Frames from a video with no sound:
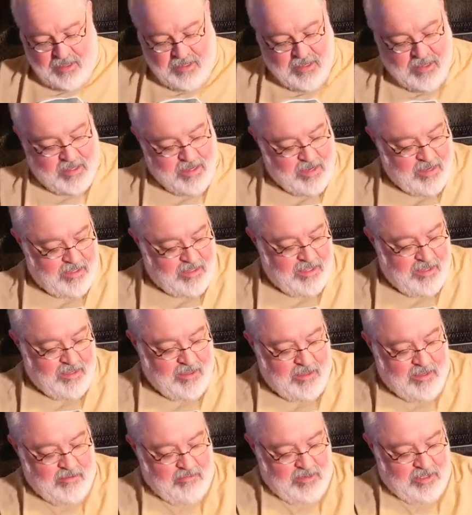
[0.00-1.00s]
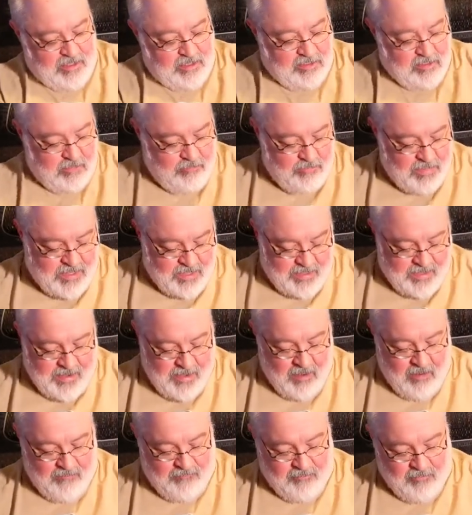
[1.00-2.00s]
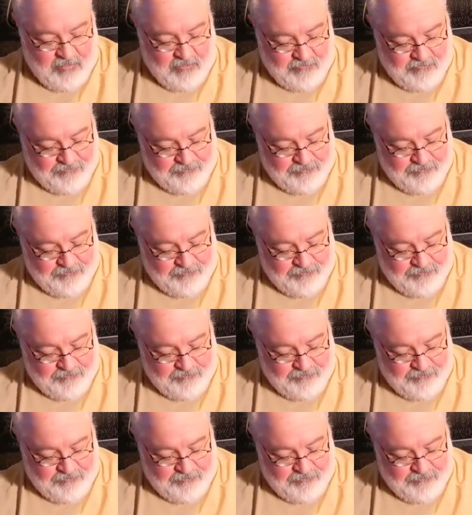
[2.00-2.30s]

cut anything under it, so I'm being careful.